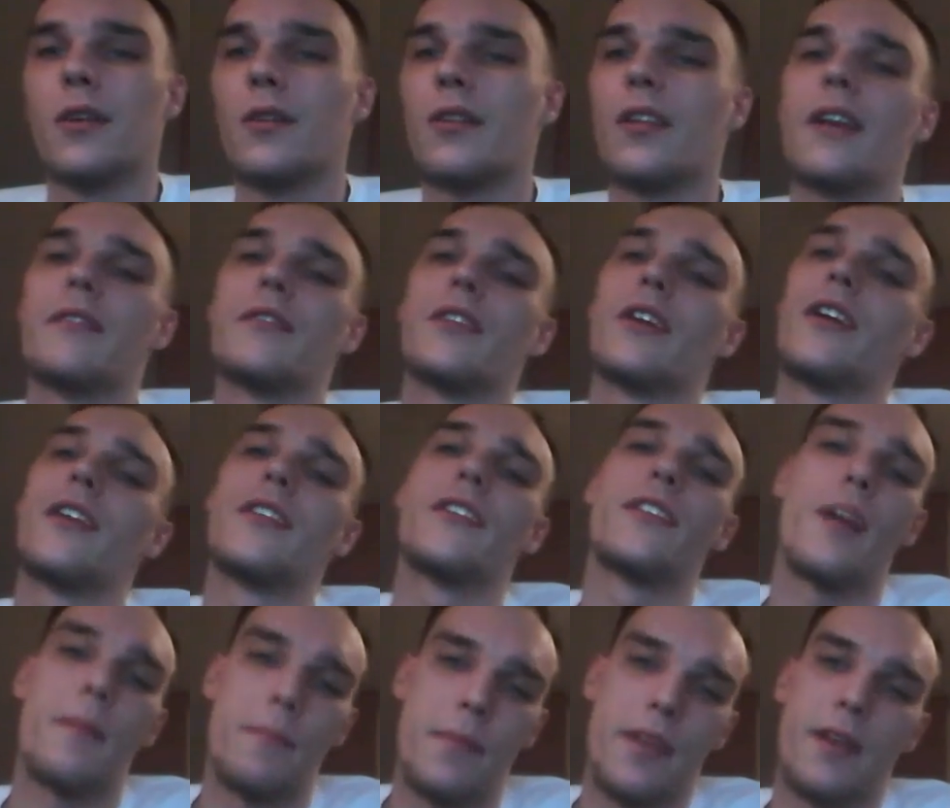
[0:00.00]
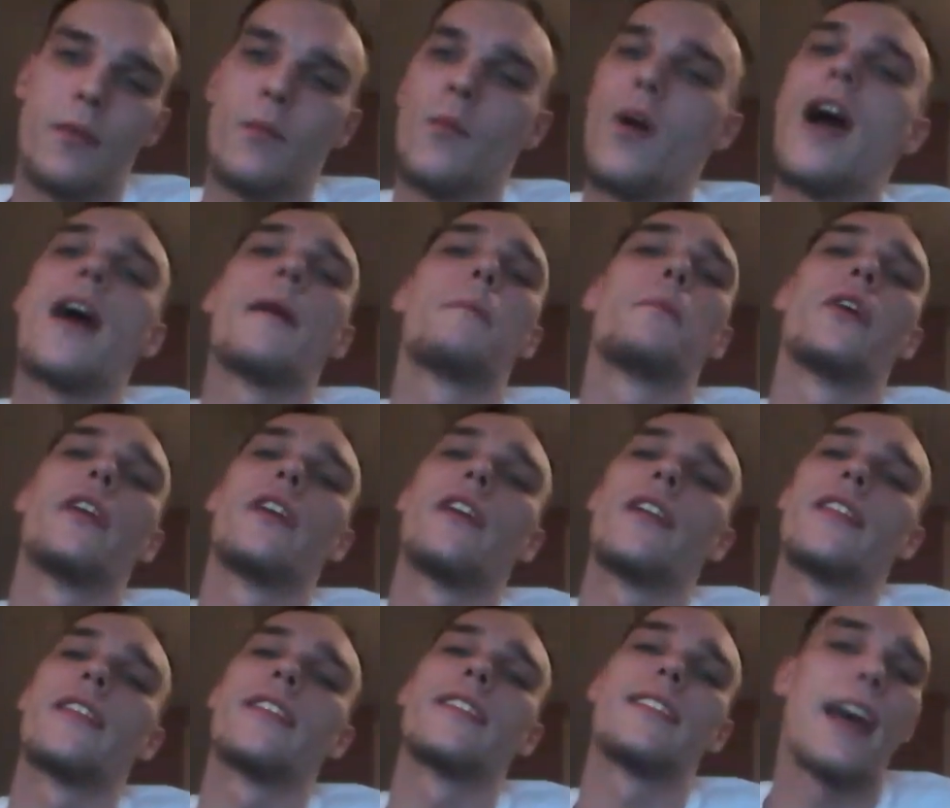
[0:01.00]
lever or something. Why put it
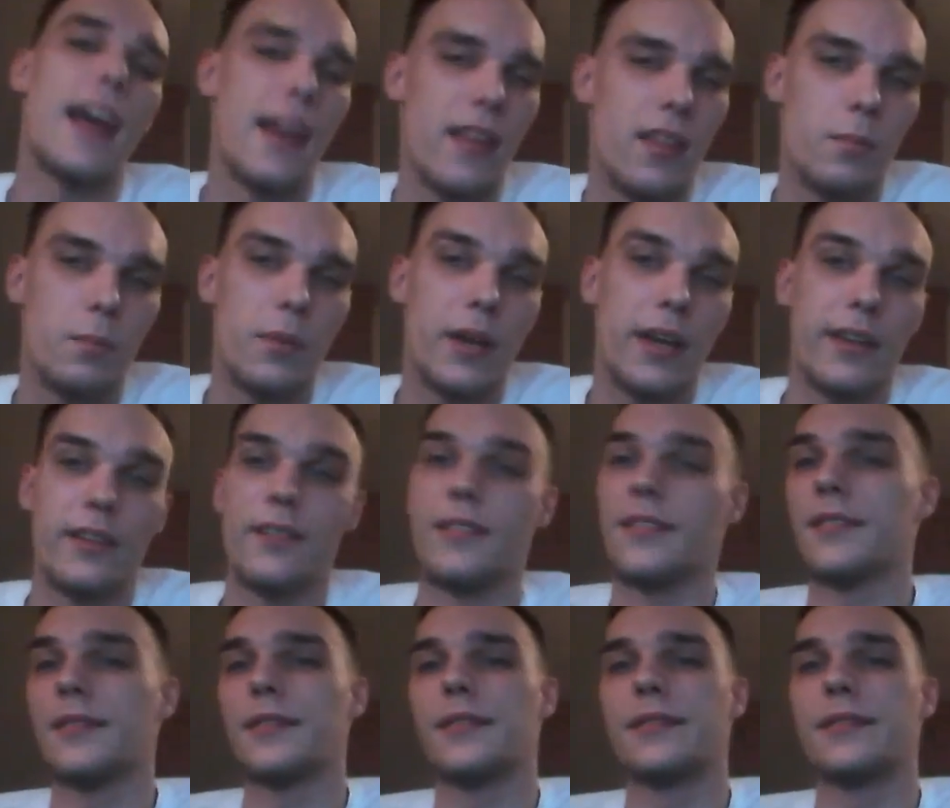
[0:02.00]
on the side of the bike?